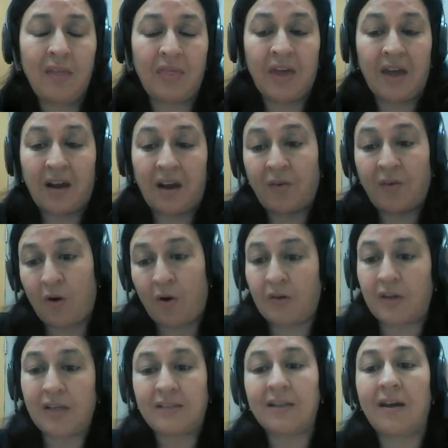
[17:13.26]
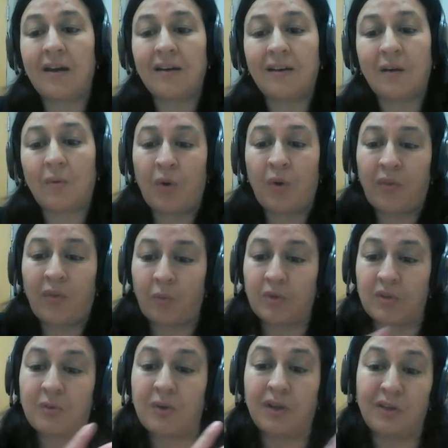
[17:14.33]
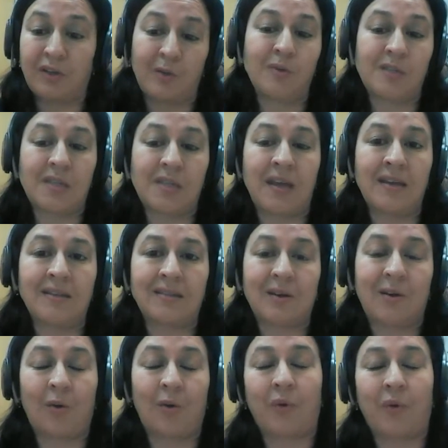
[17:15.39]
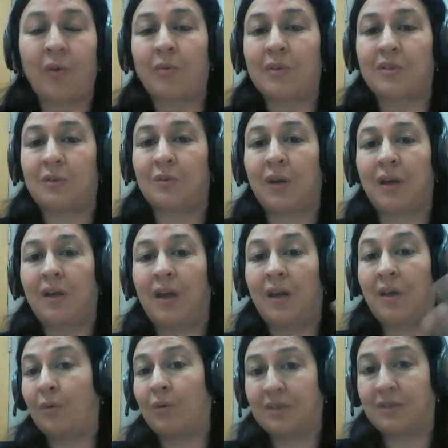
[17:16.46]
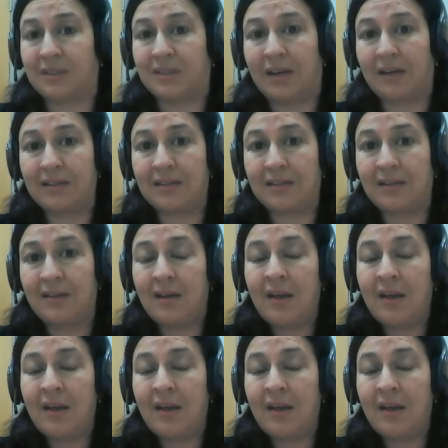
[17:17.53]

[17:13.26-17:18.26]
that I've already done, whether we're doing a new site or whether we're doing an old site.